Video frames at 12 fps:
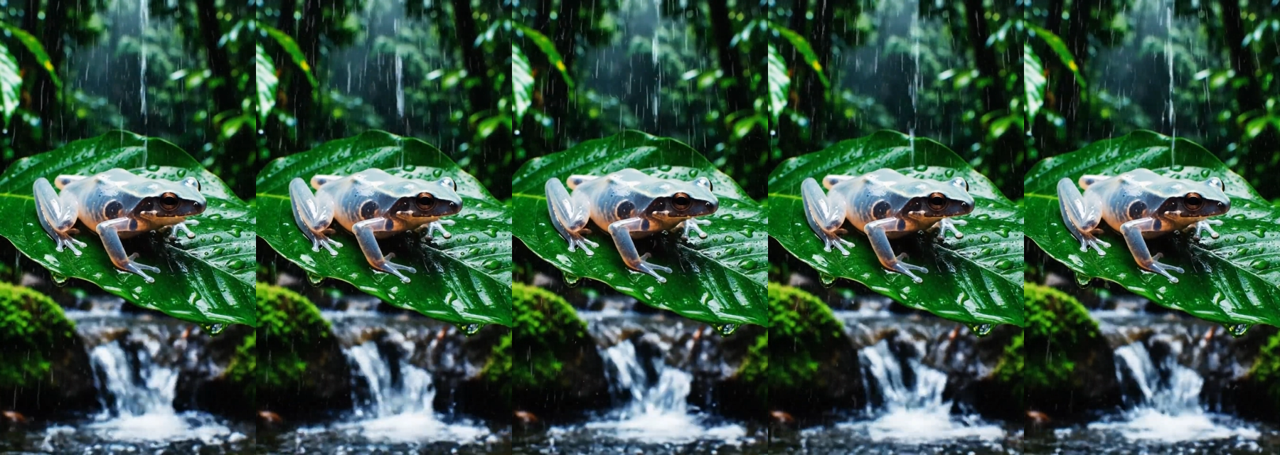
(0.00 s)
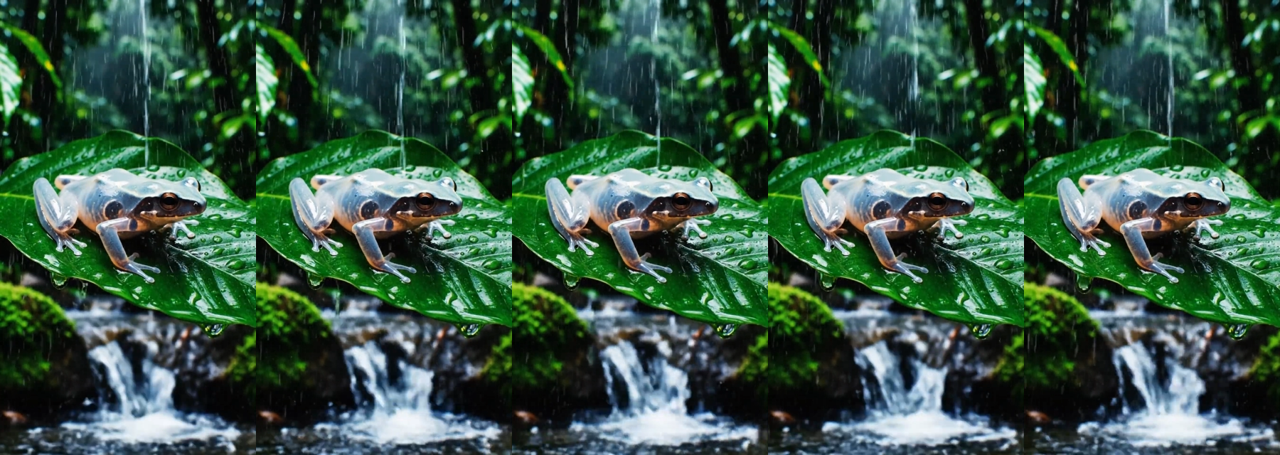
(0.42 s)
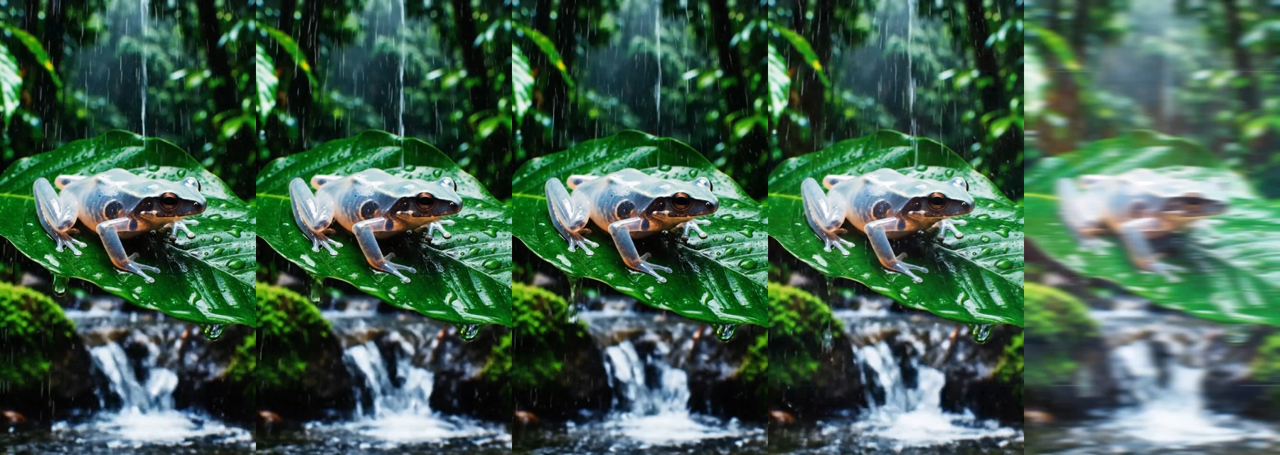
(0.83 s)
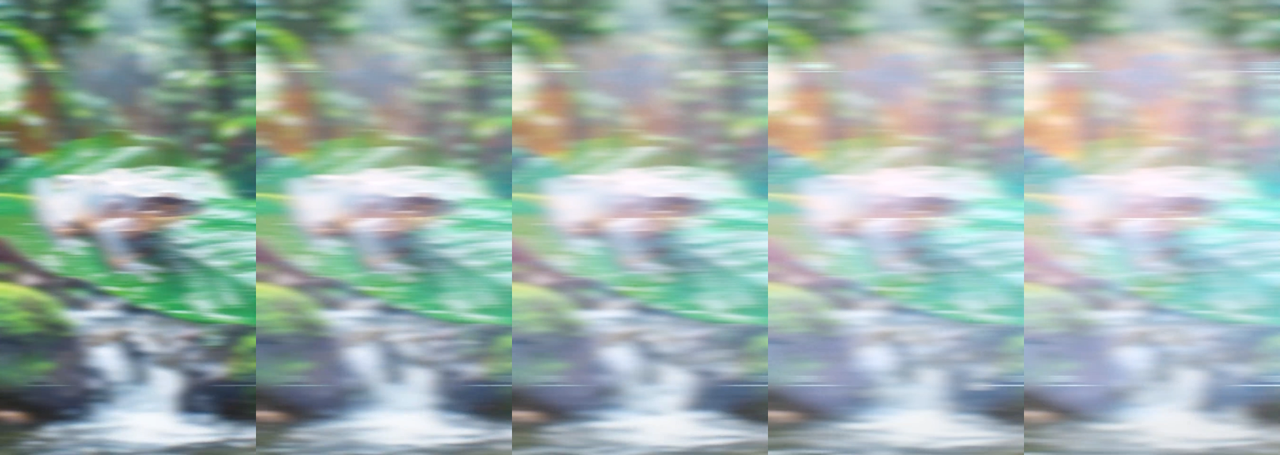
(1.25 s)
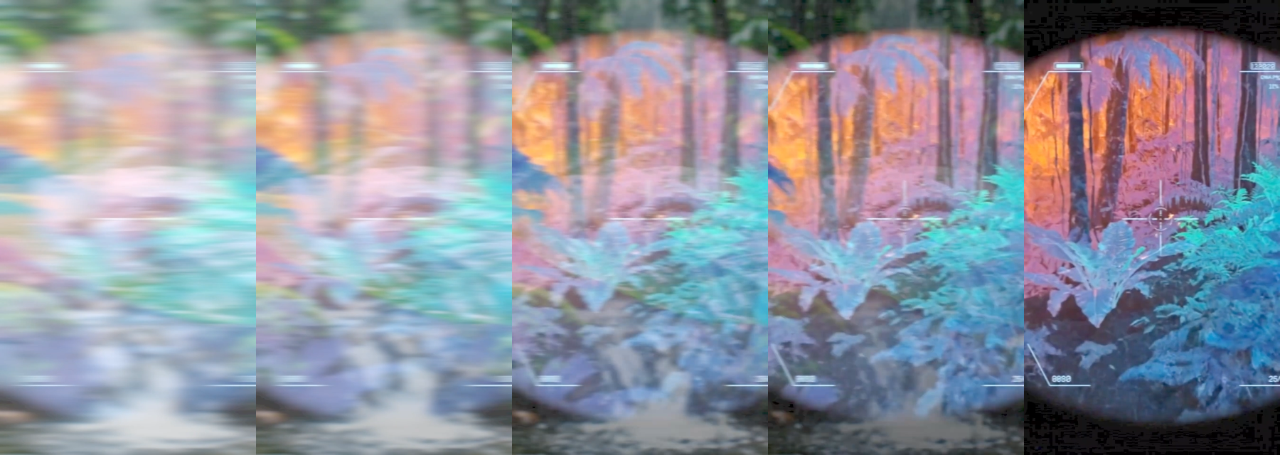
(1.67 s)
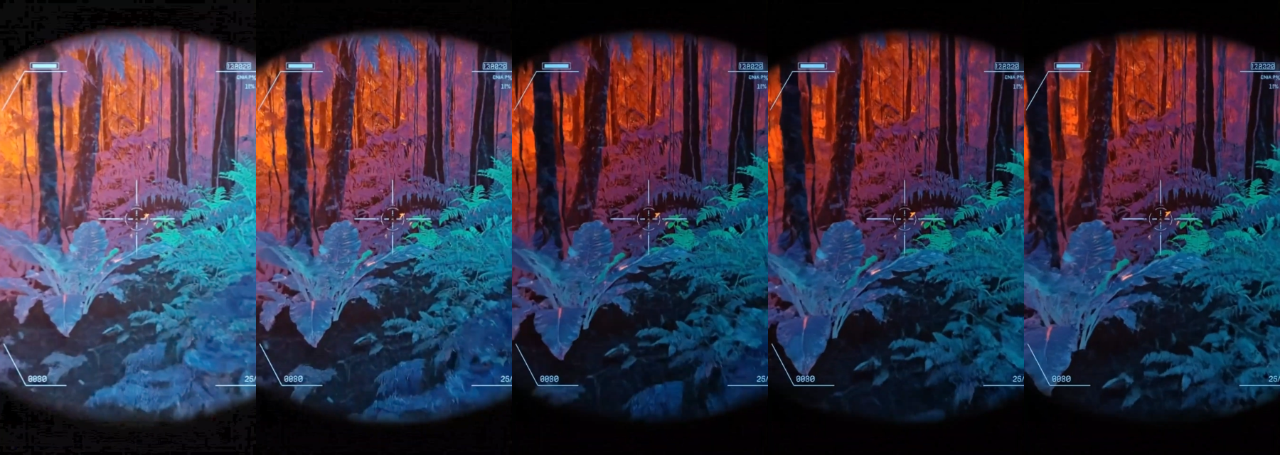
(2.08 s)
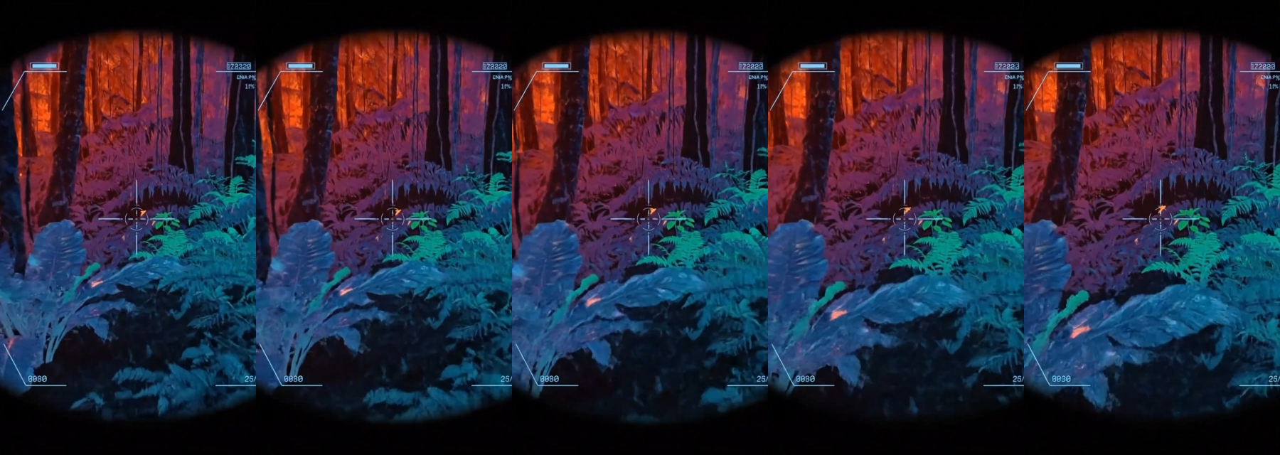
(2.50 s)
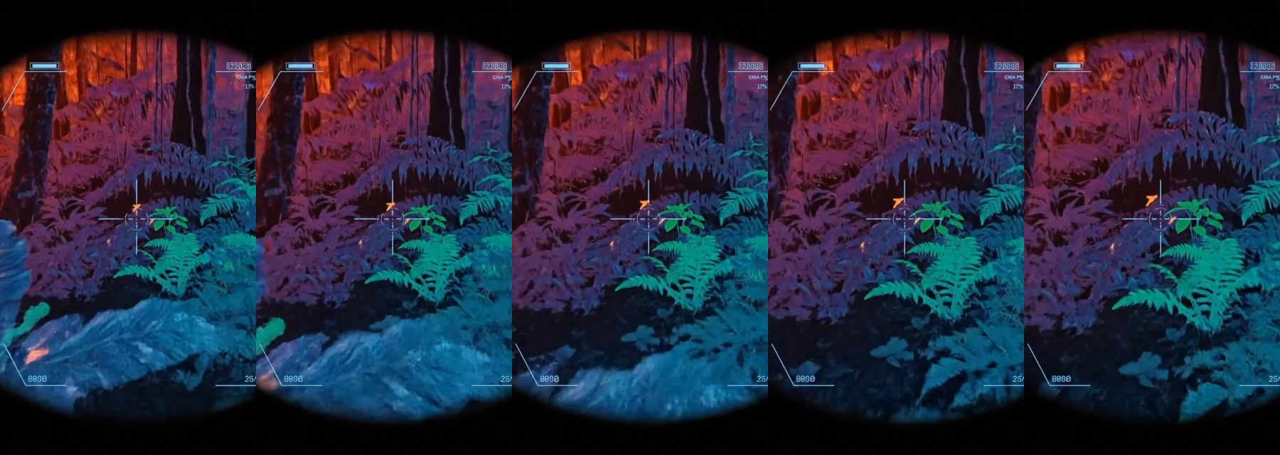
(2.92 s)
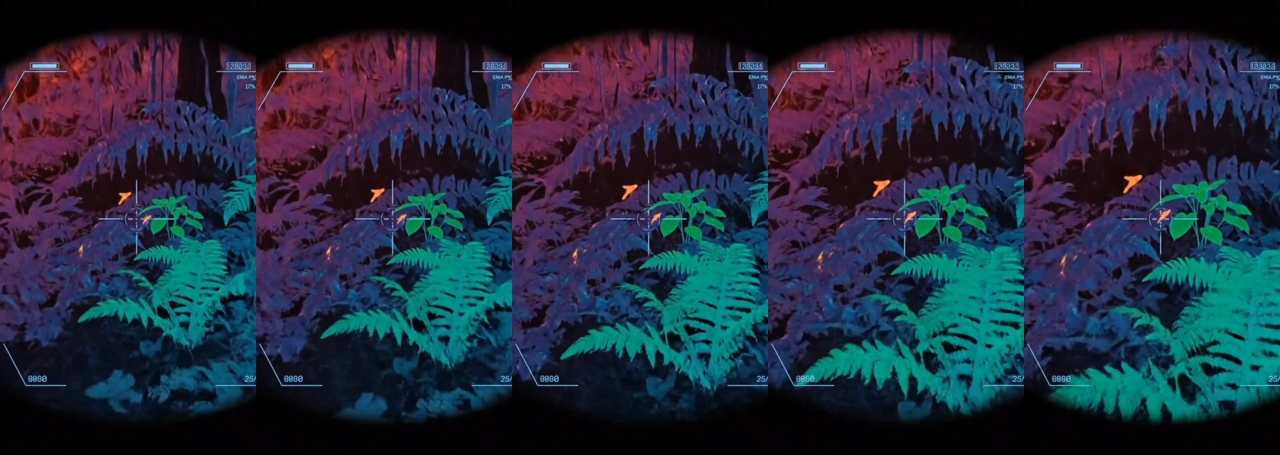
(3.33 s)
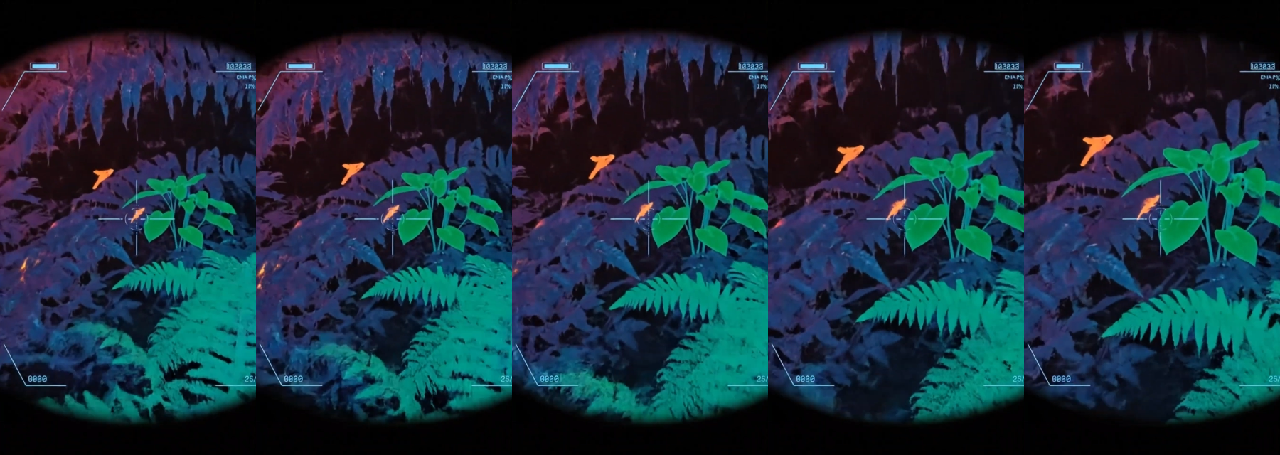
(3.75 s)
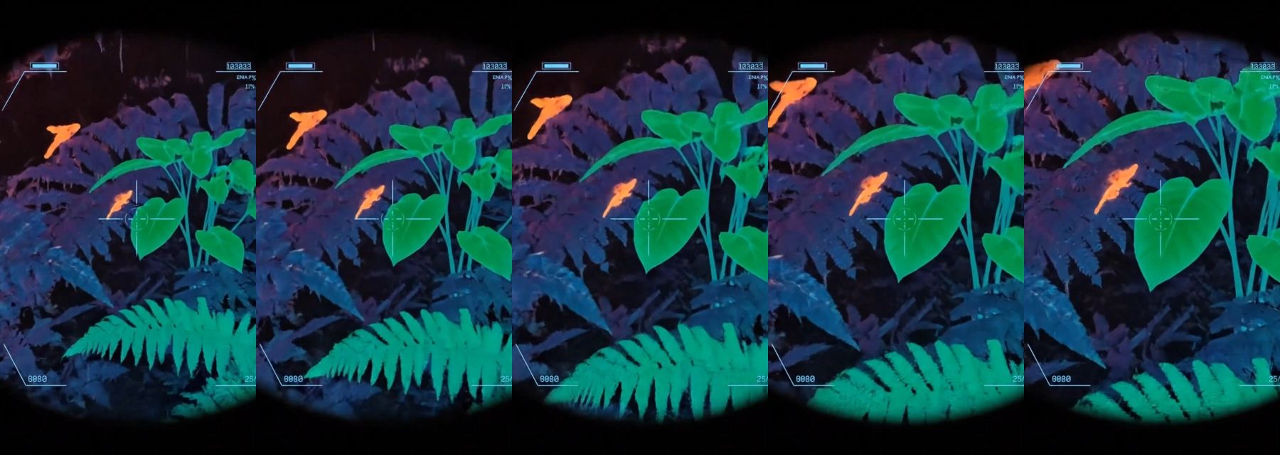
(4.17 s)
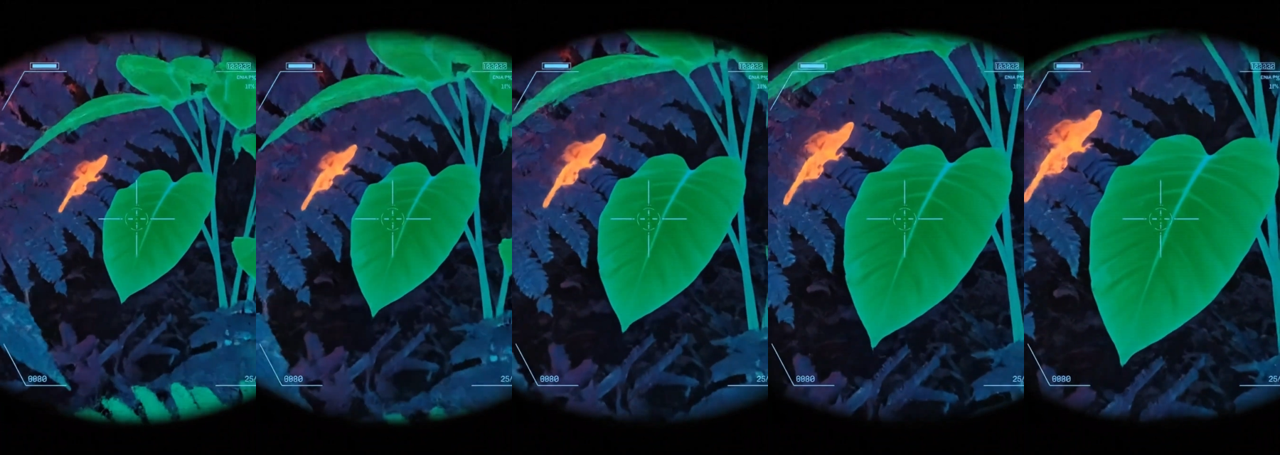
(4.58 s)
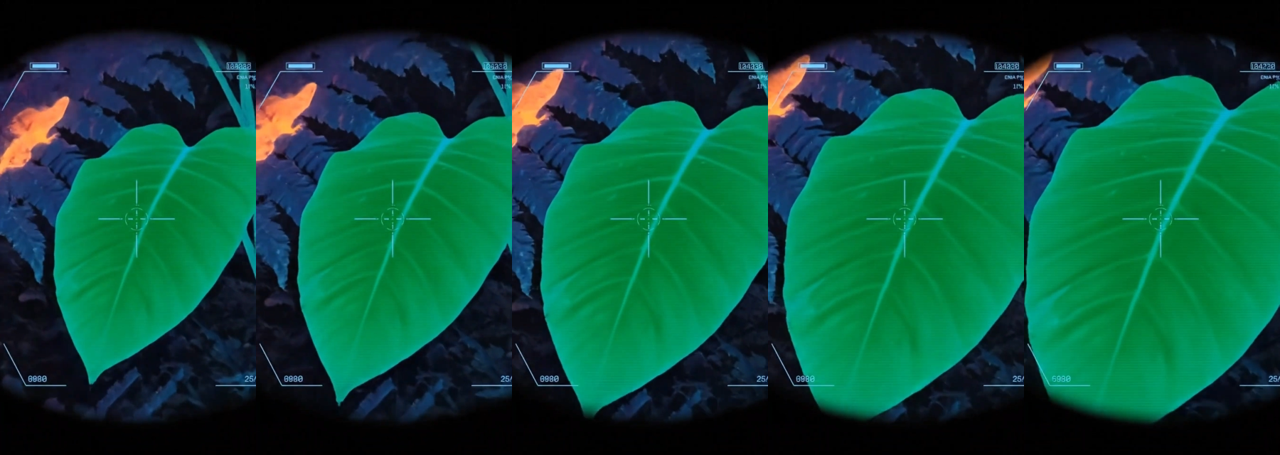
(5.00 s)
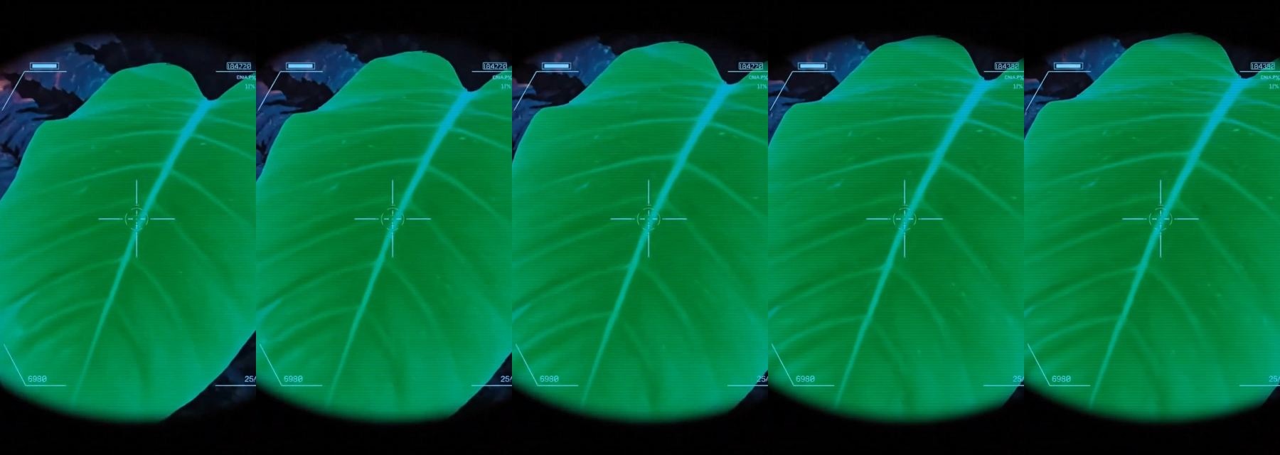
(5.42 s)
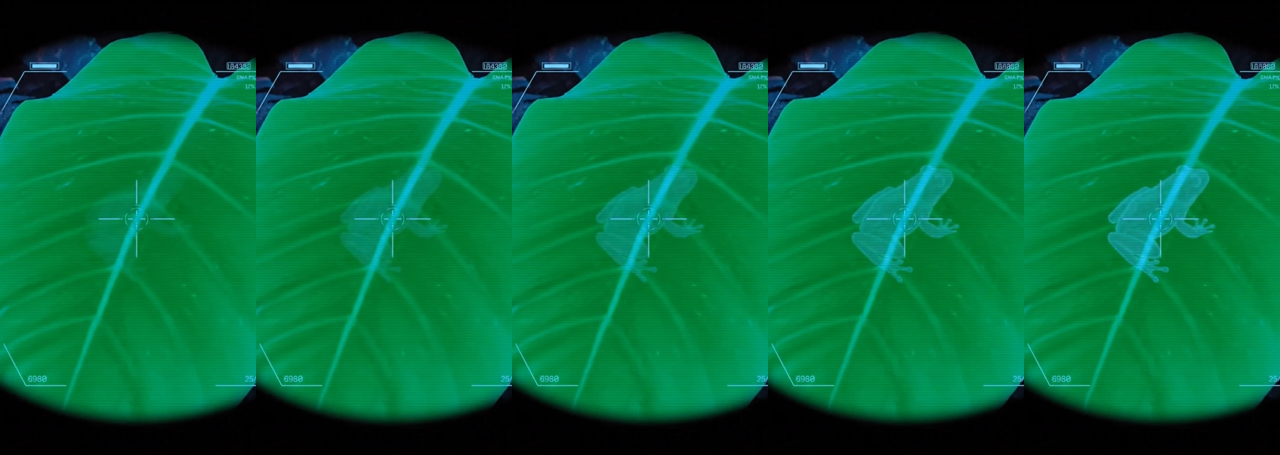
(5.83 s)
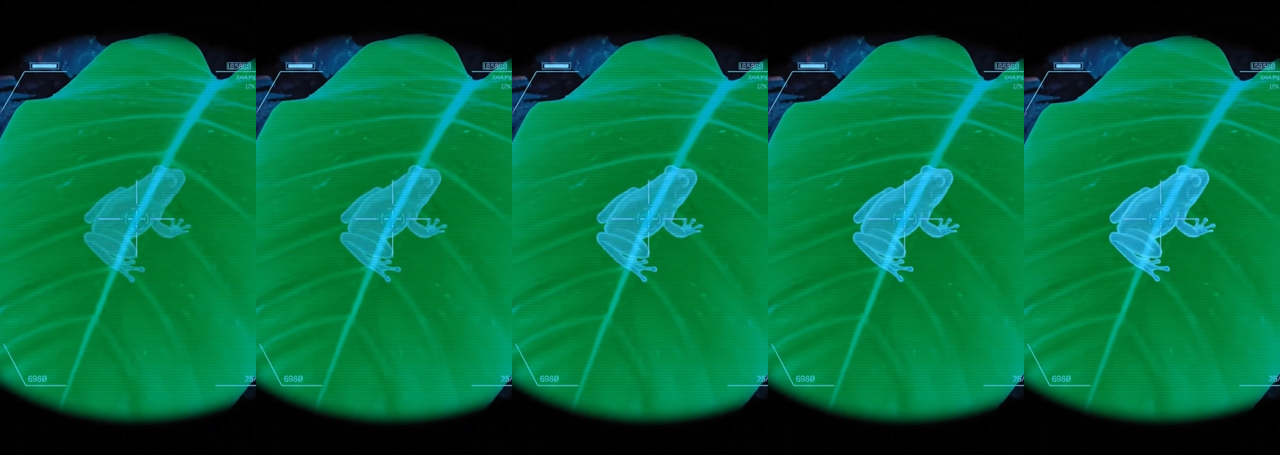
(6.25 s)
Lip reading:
No face is visible, so there are no lips to read.